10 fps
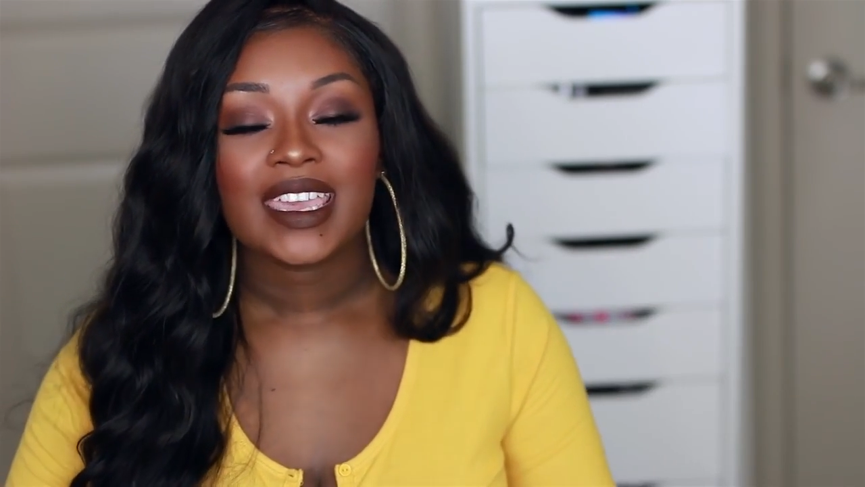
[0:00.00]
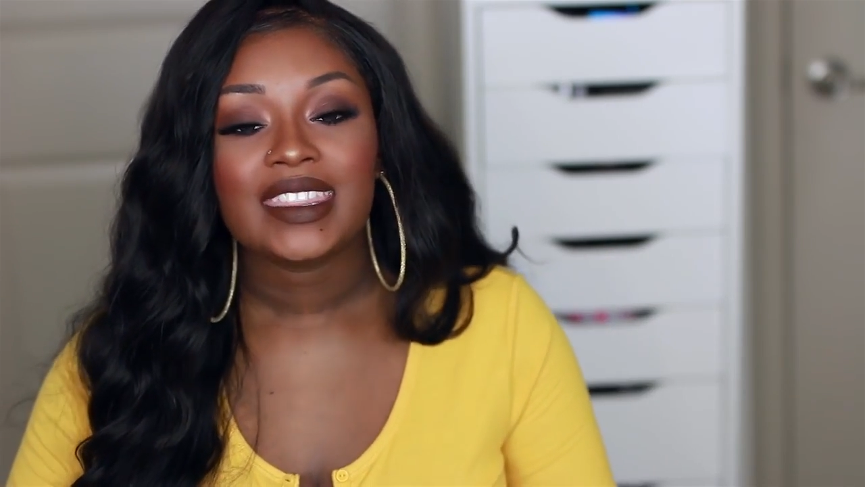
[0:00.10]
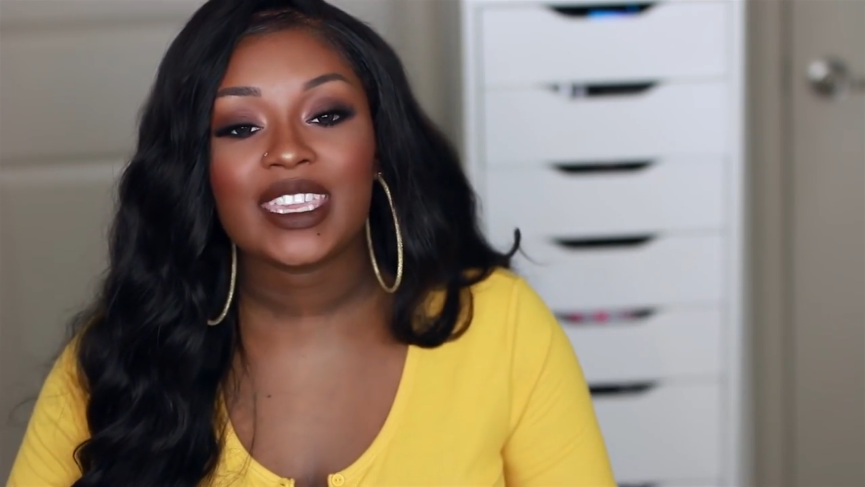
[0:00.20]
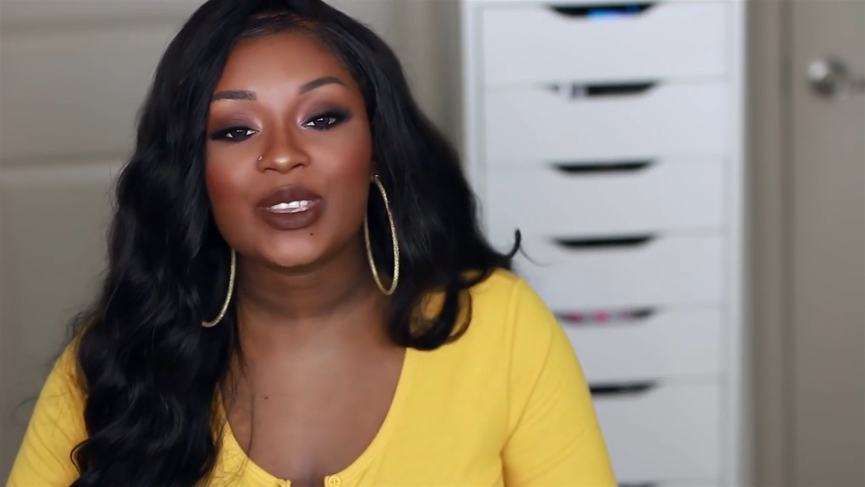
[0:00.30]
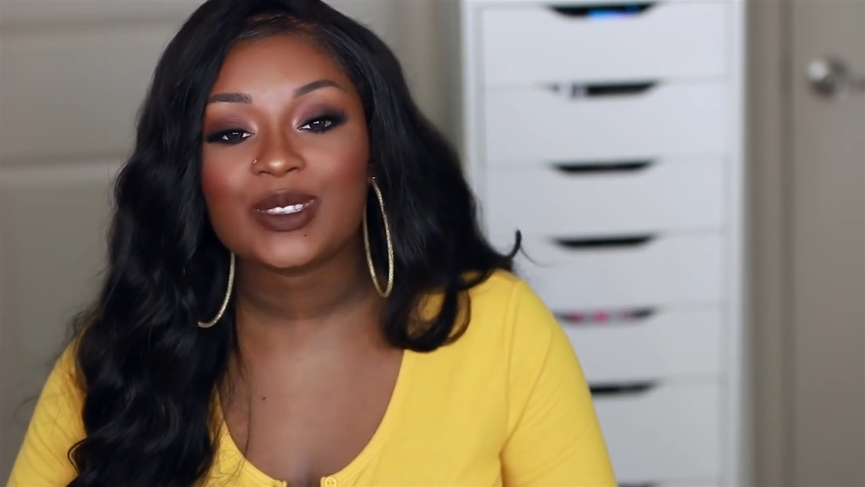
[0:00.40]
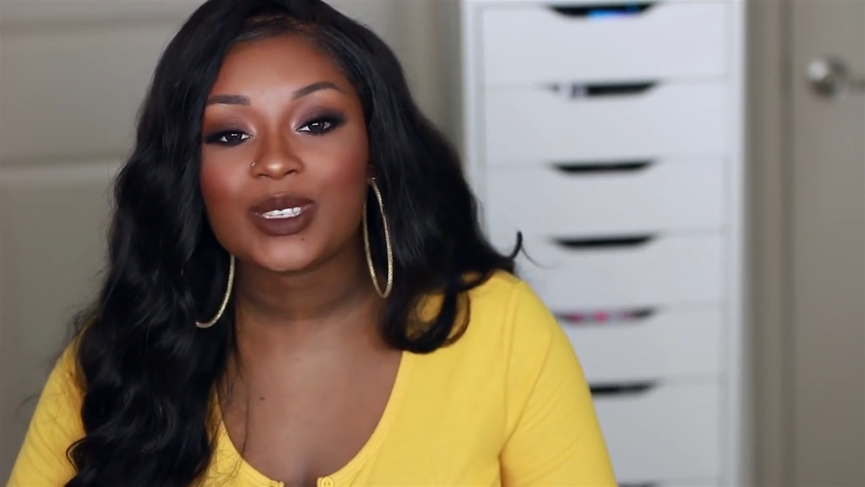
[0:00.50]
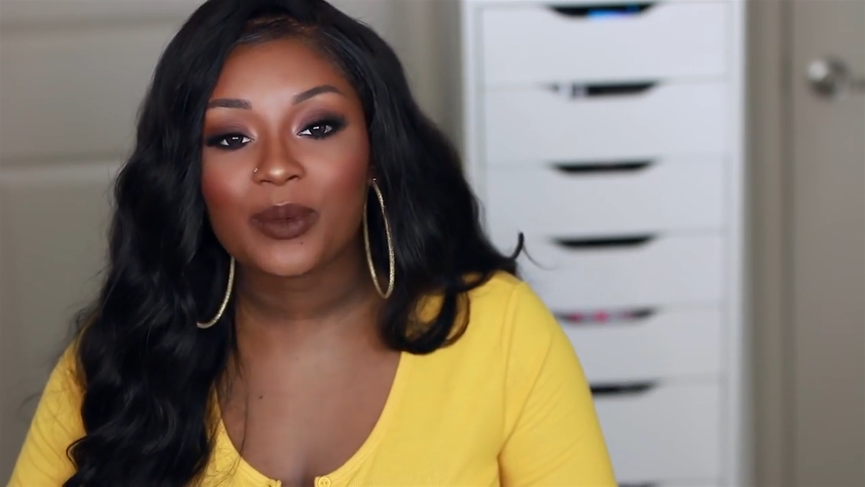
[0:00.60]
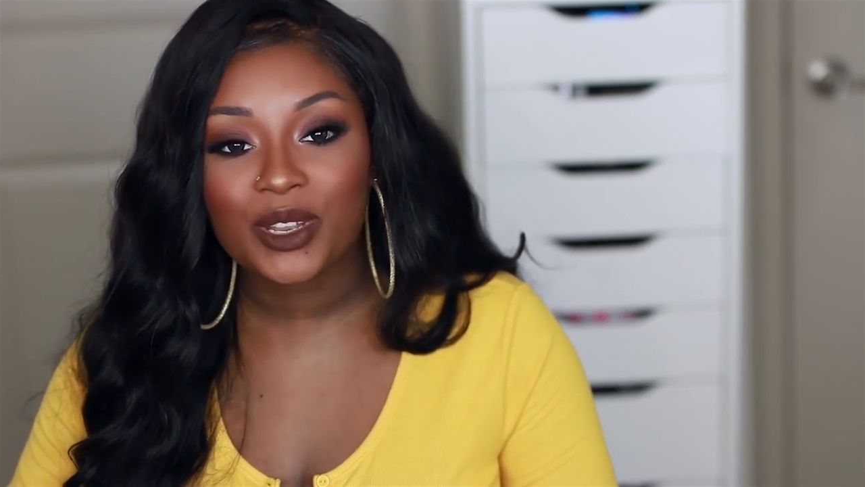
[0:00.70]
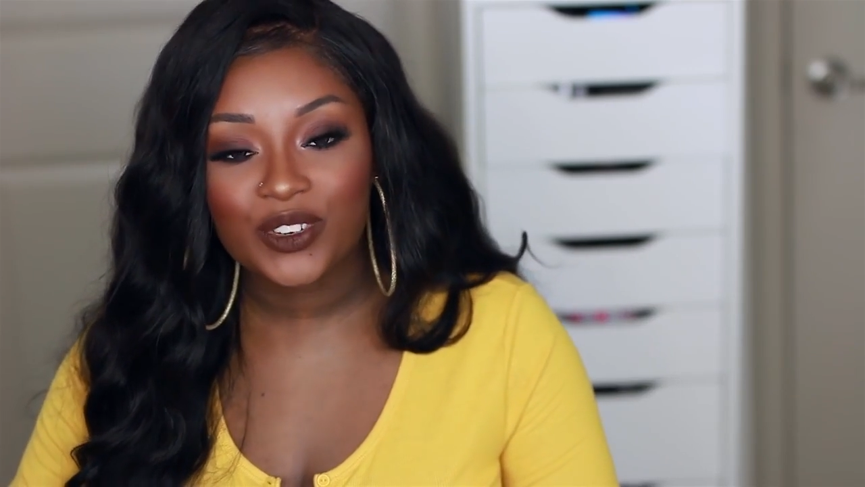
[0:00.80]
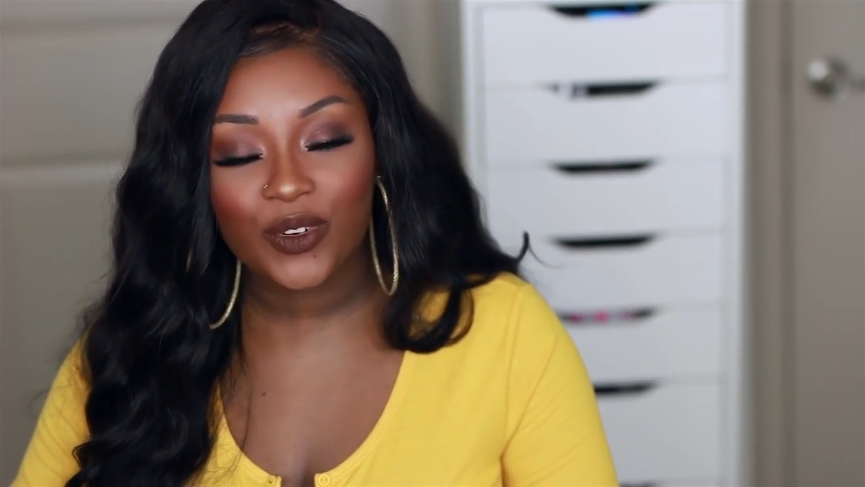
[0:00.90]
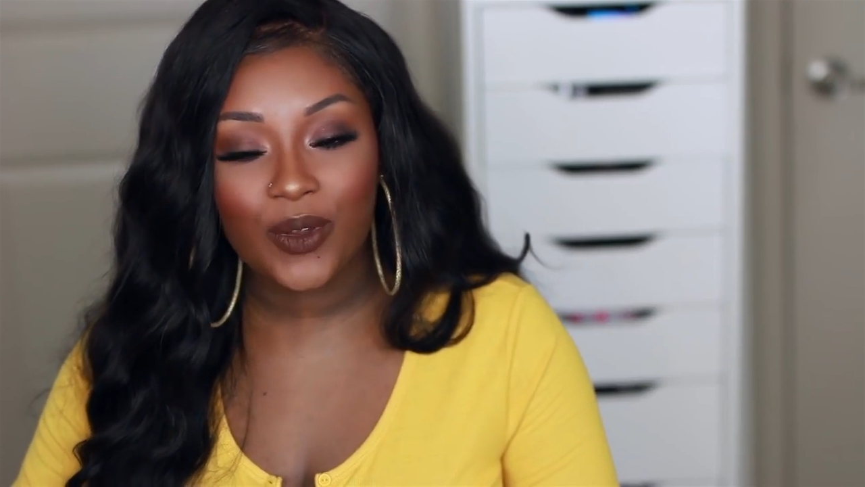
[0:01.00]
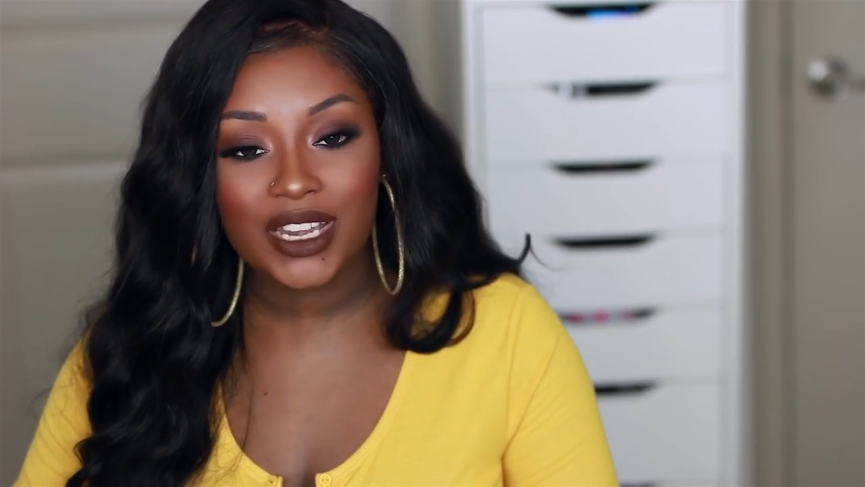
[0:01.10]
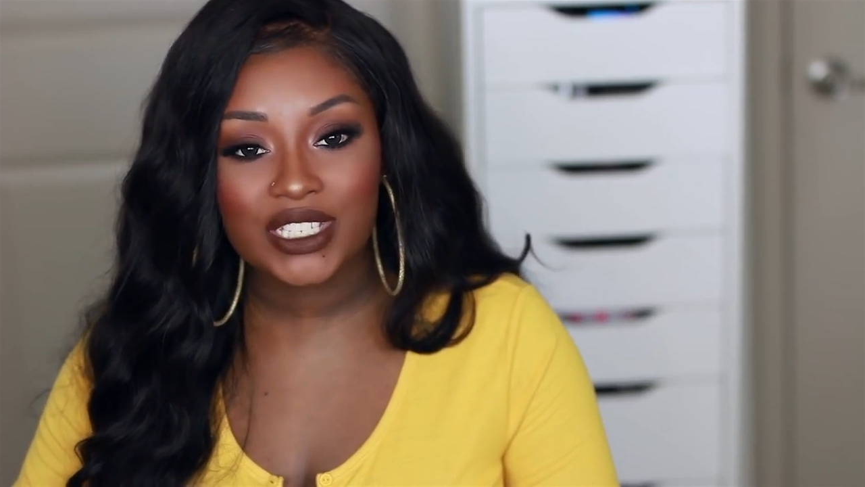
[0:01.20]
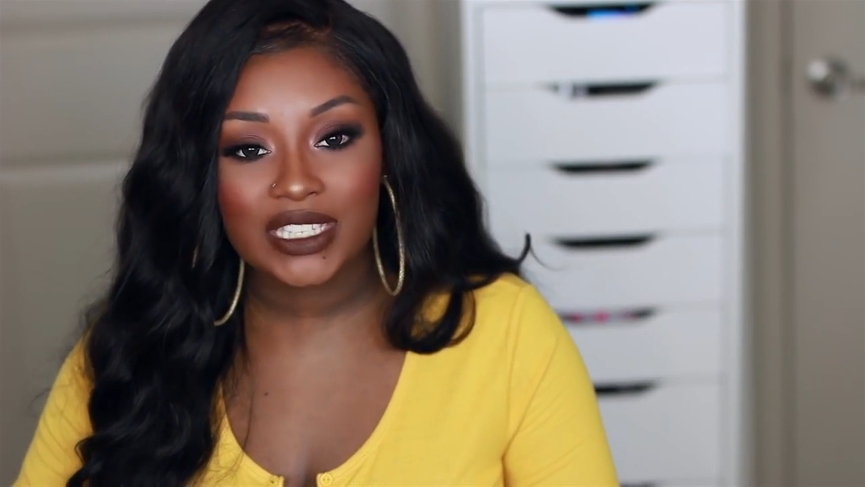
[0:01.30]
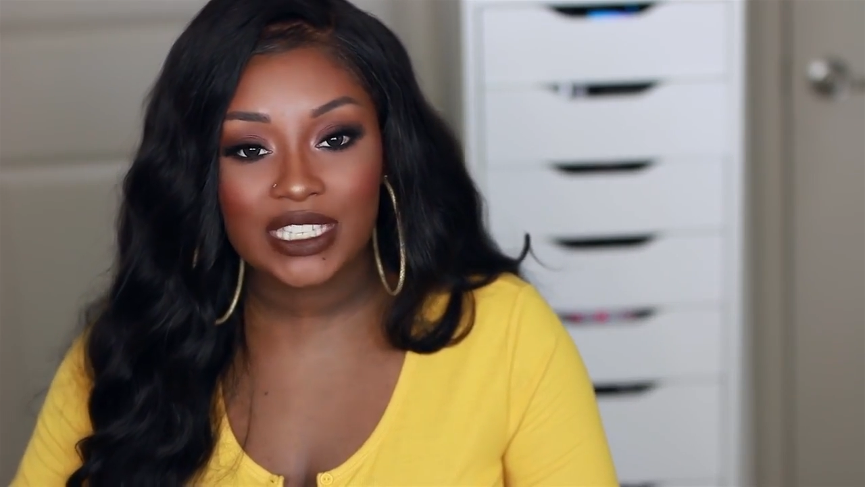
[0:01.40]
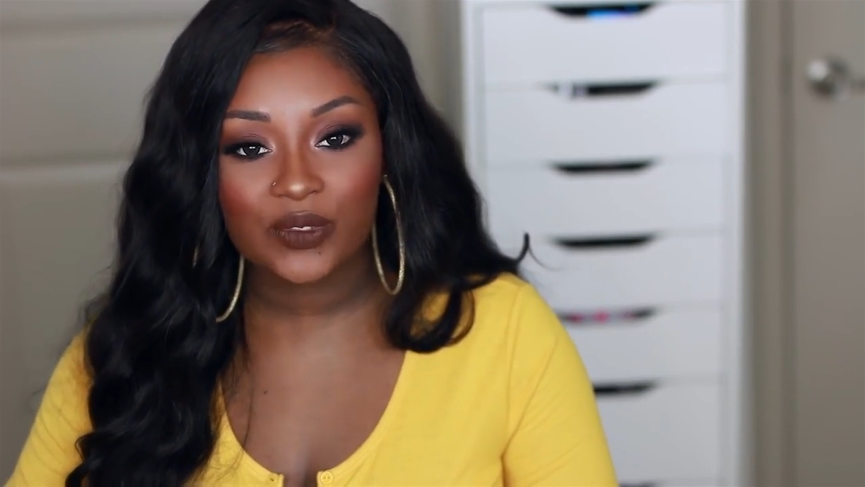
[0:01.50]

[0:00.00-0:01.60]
Thank you so much for watching